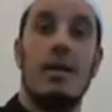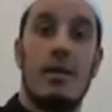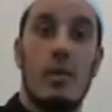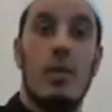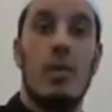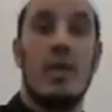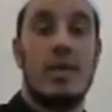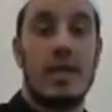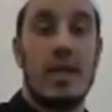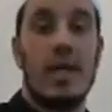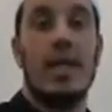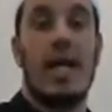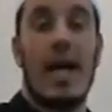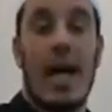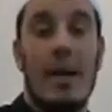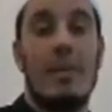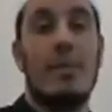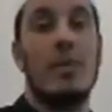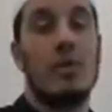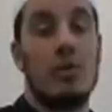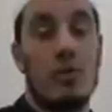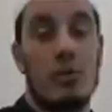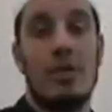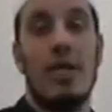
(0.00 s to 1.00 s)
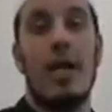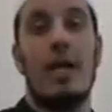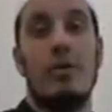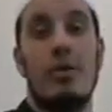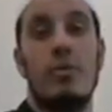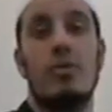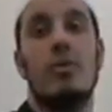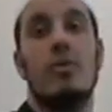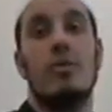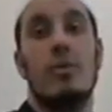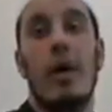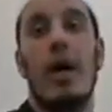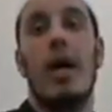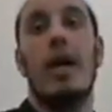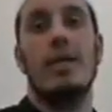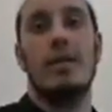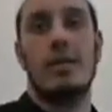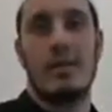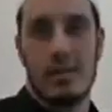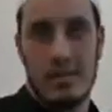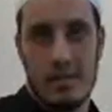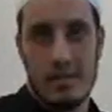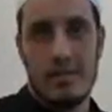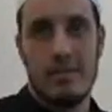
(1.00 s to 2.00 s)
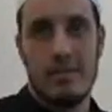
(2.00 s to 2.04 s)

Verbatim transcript: what's going to happen to Sa'd ibn Mu'ad